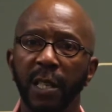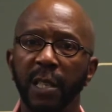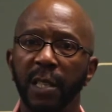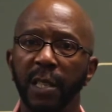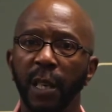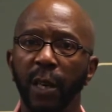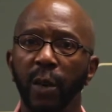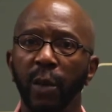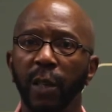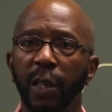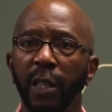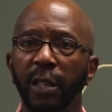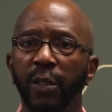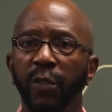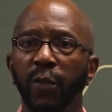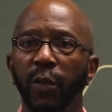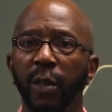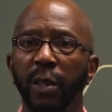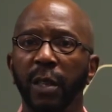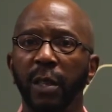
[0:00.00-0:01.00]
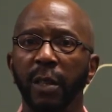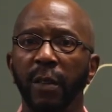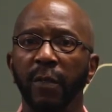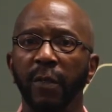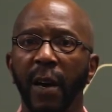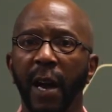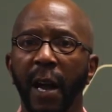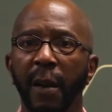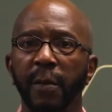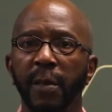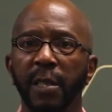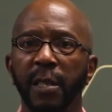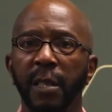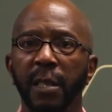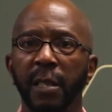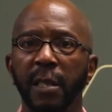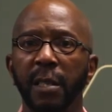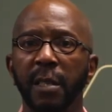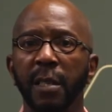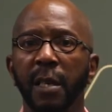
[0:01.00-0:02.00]
cell gets full of the
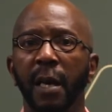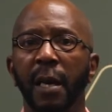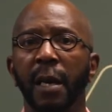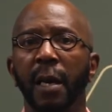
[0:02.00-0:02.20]
viruses,